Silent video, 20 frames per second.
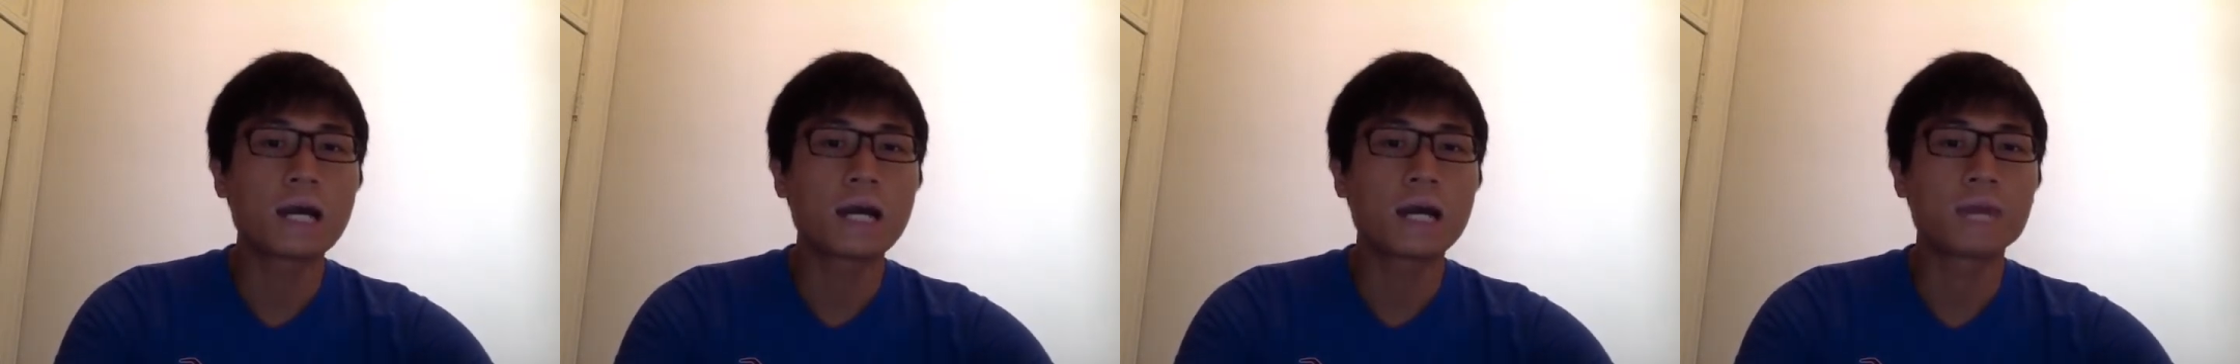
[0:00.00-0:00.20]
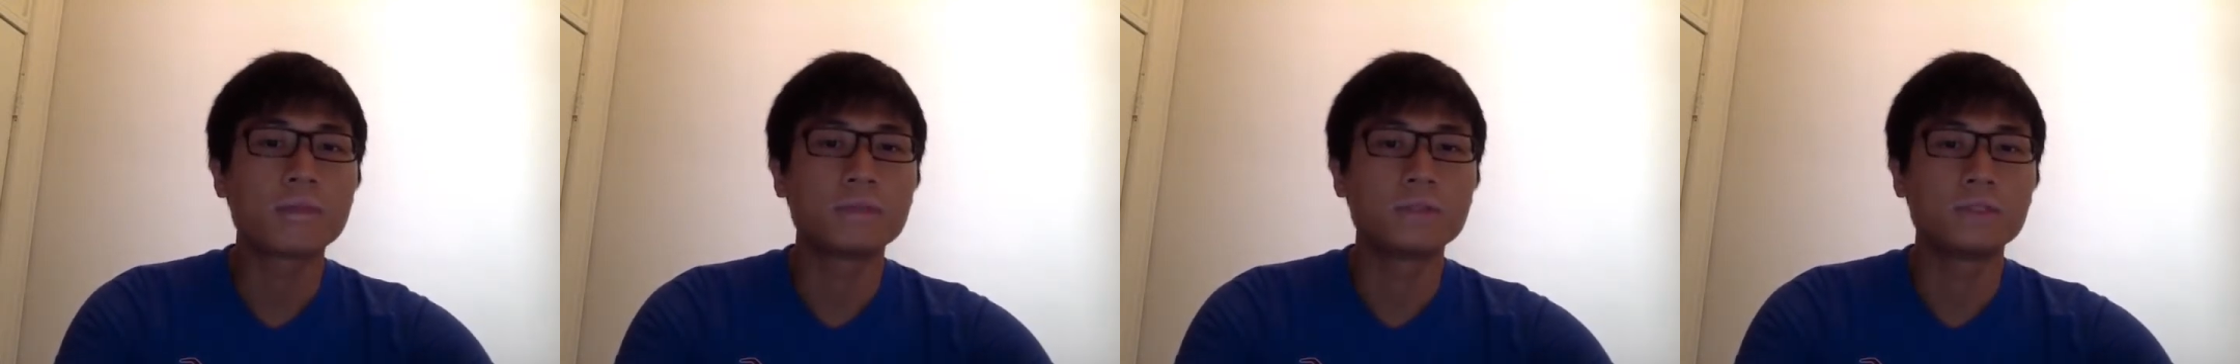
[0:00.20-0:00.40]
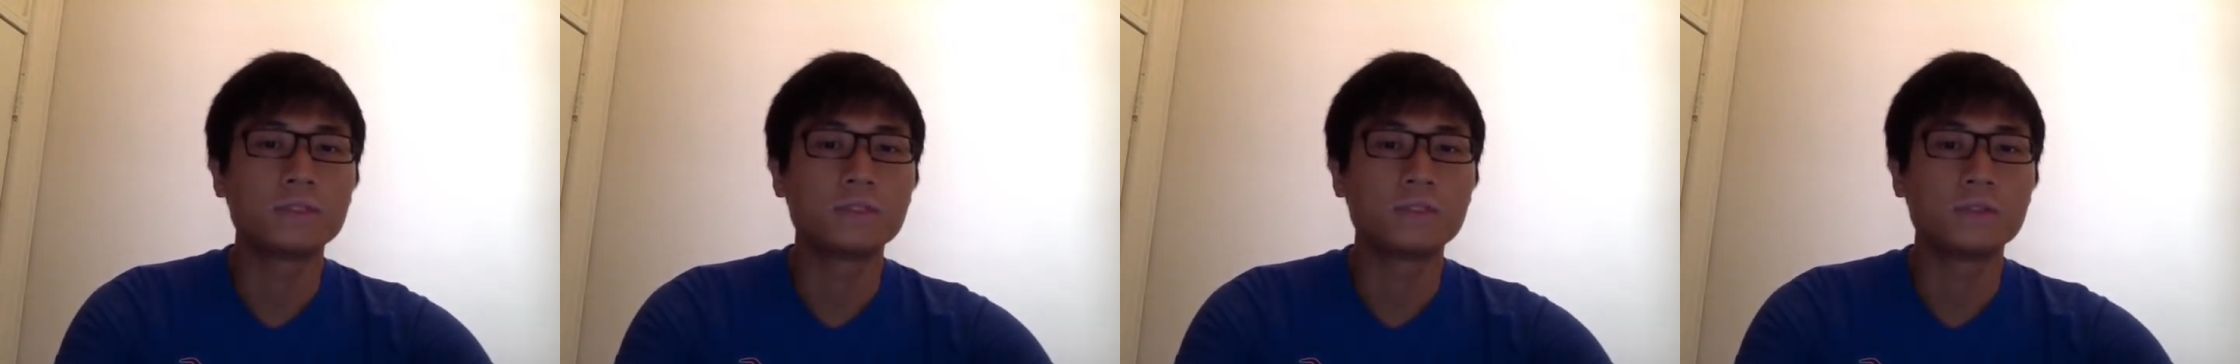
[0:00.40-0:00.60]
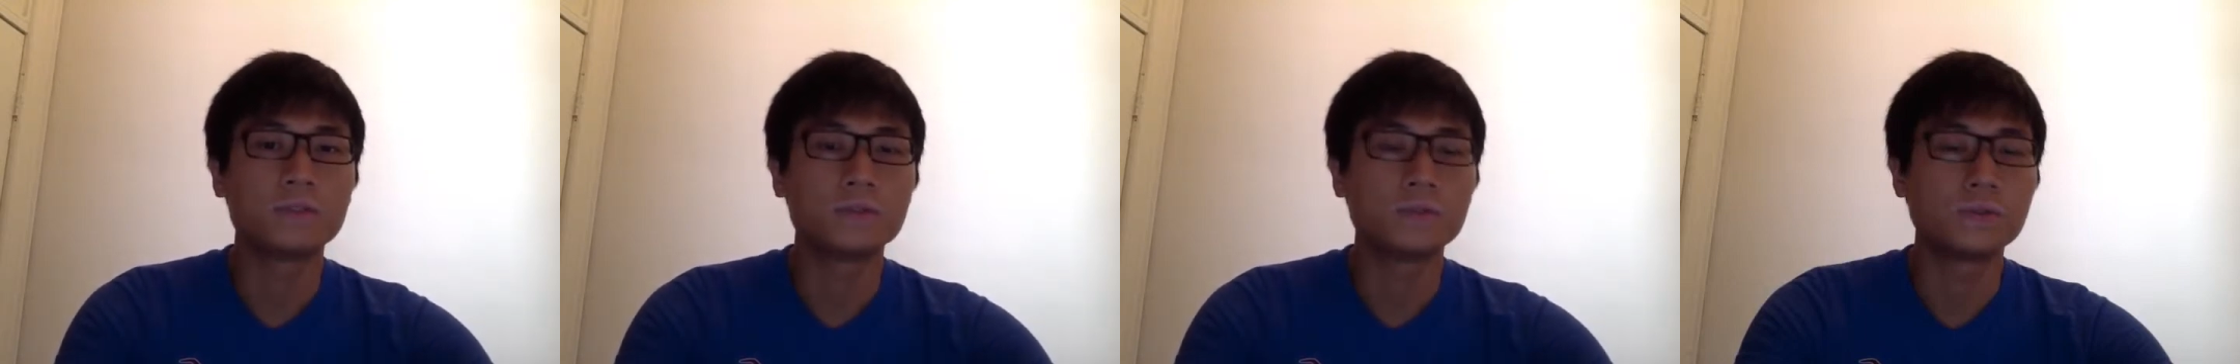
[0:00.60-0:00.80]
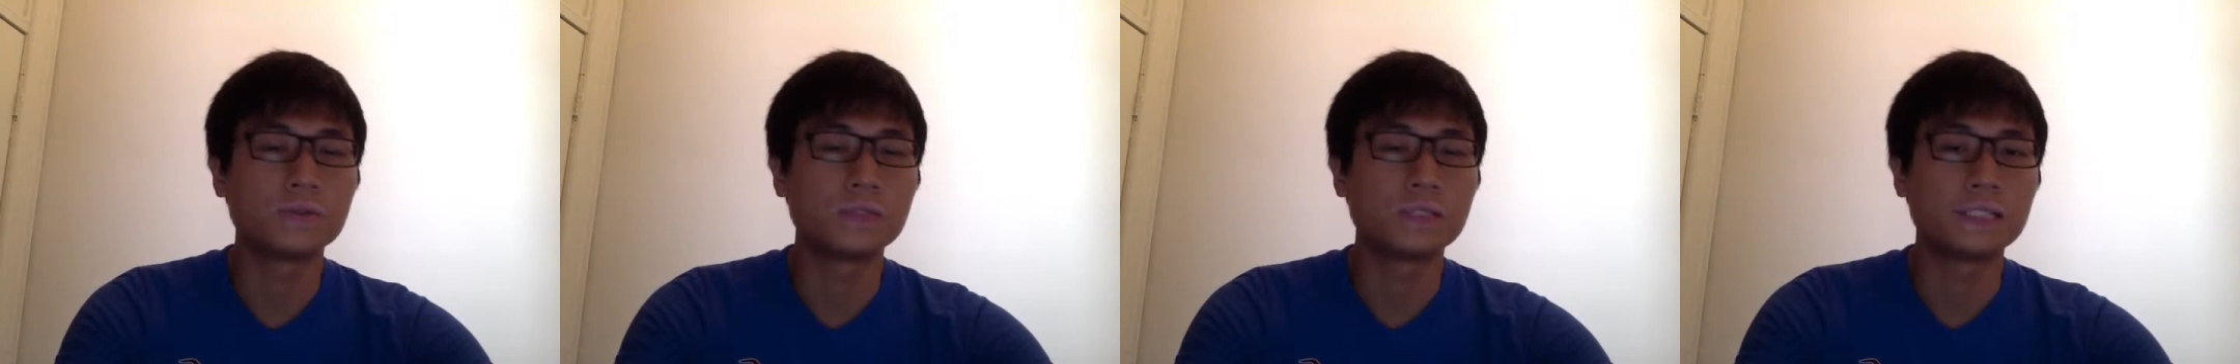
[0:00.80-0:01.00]
happened
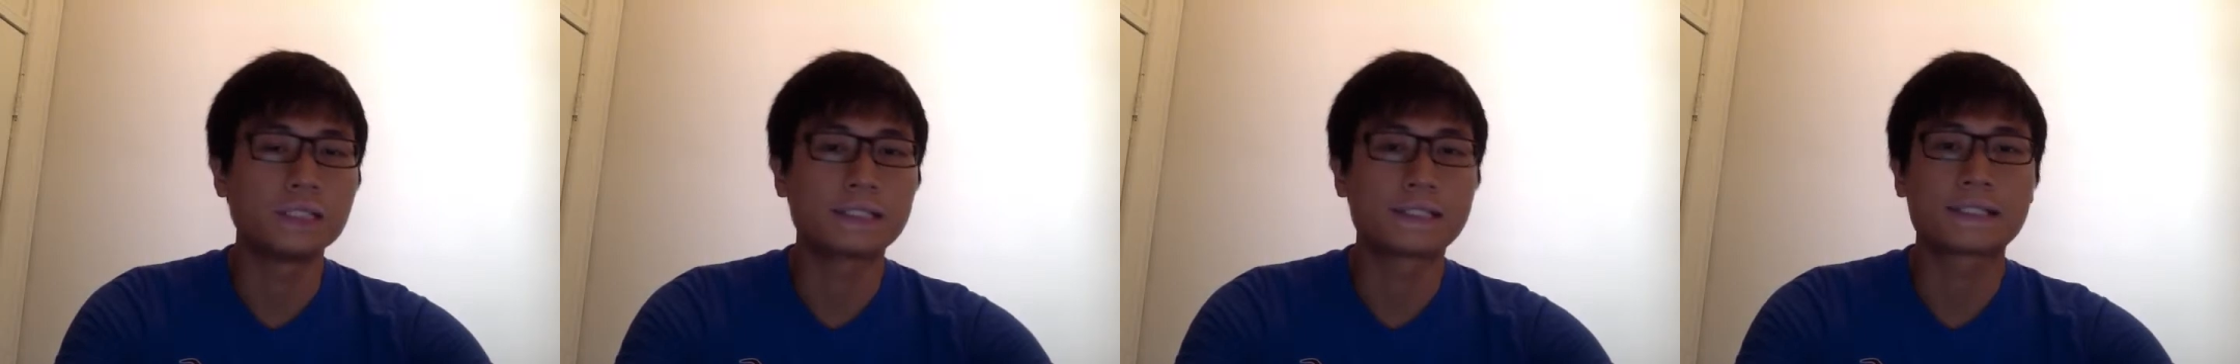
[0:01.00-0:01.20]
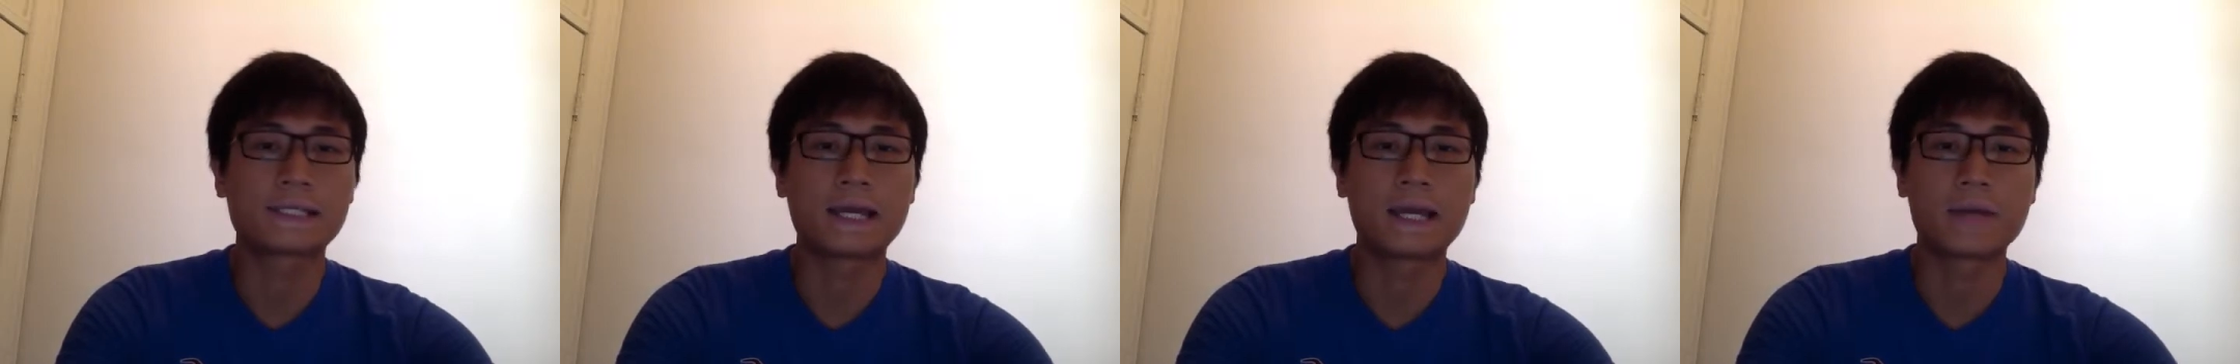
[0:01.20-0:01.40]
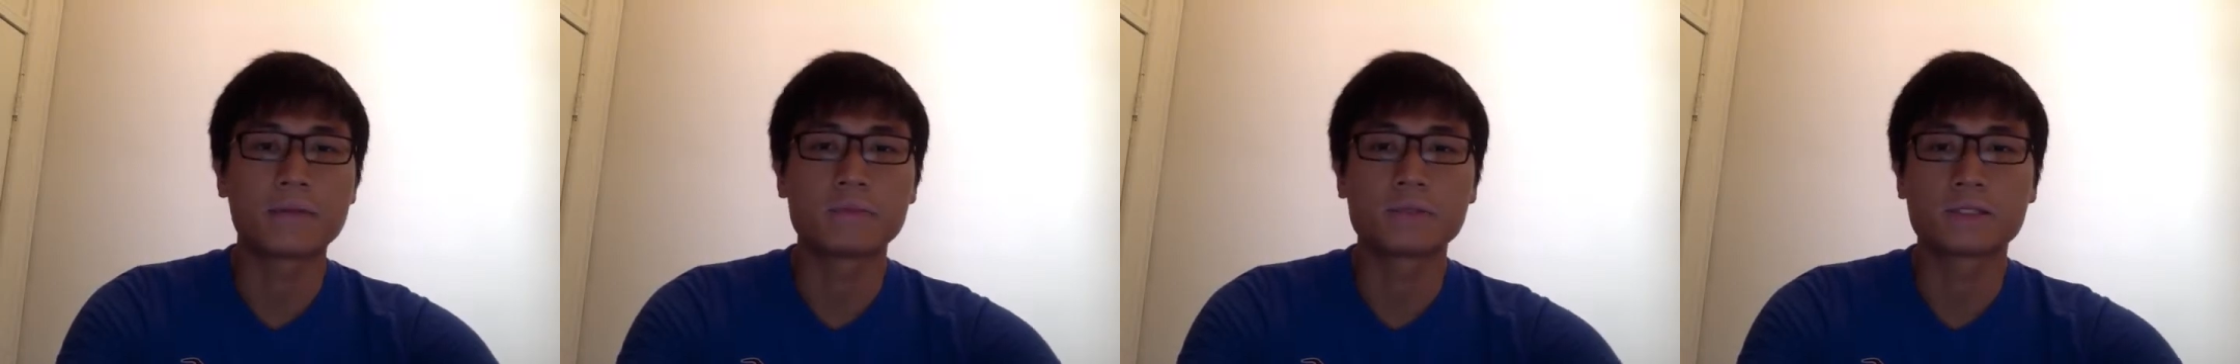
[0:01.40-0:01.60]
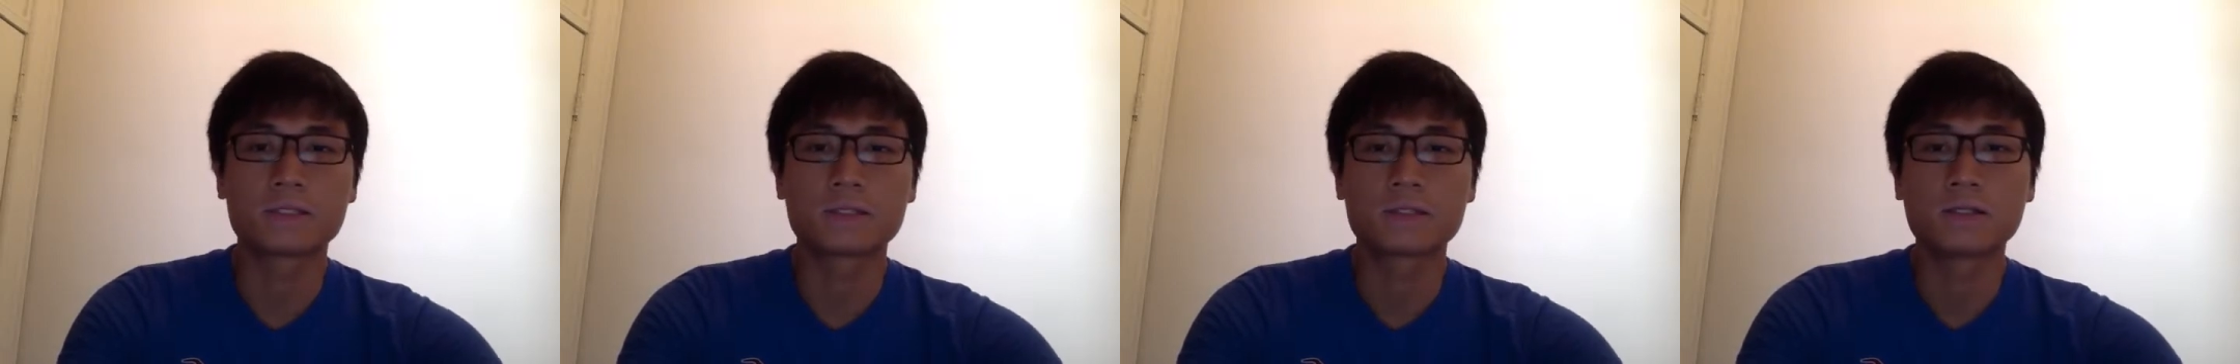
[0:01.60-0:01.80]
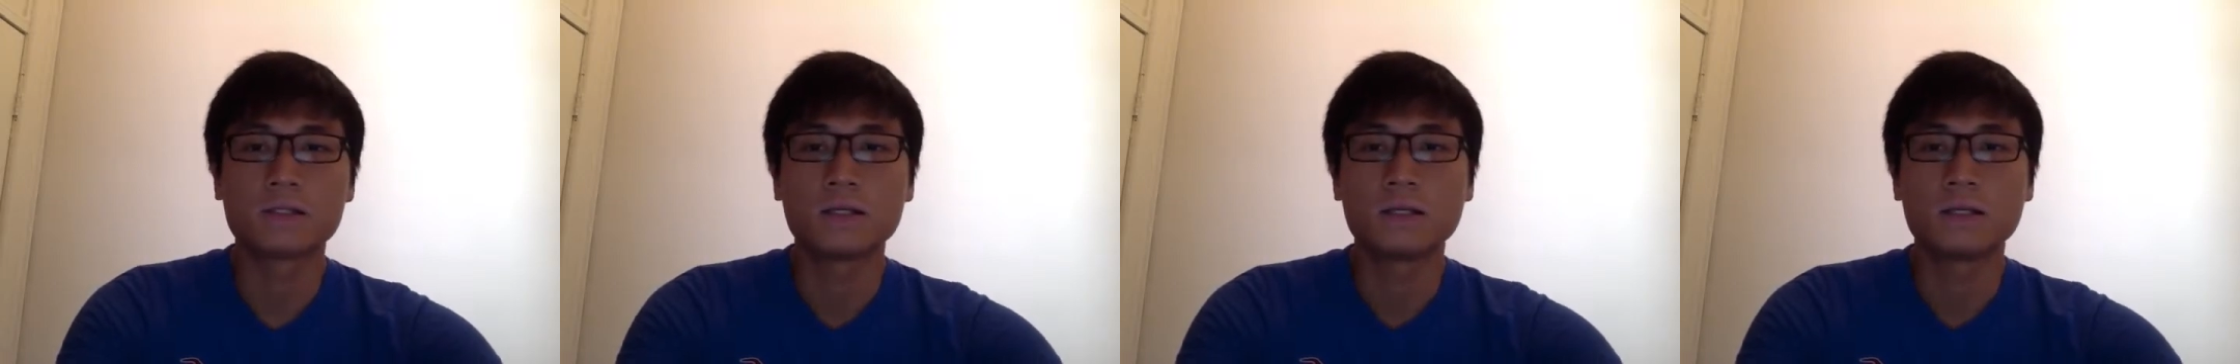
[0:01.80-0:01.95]
to these games.